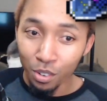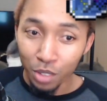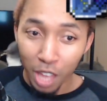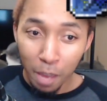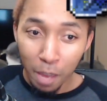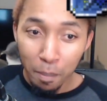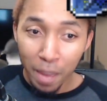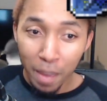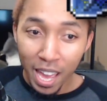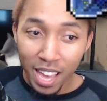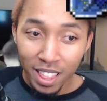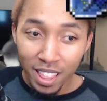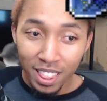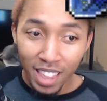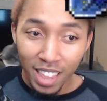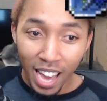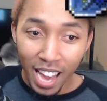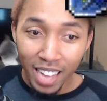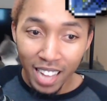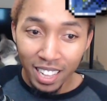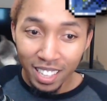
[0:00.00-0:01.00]
They made
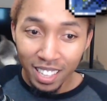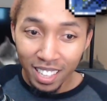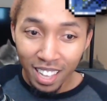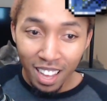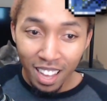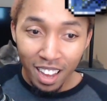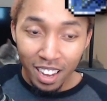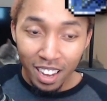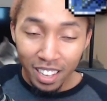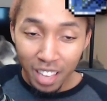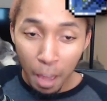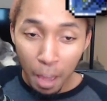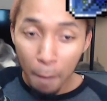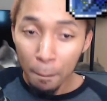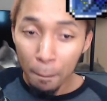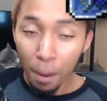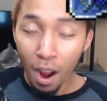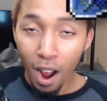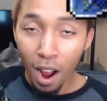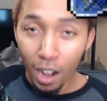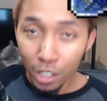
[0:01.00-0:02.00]
that
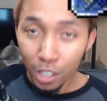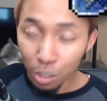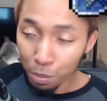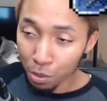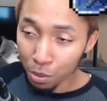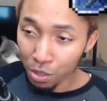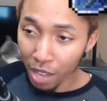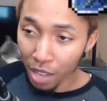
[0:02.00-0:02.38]
impossible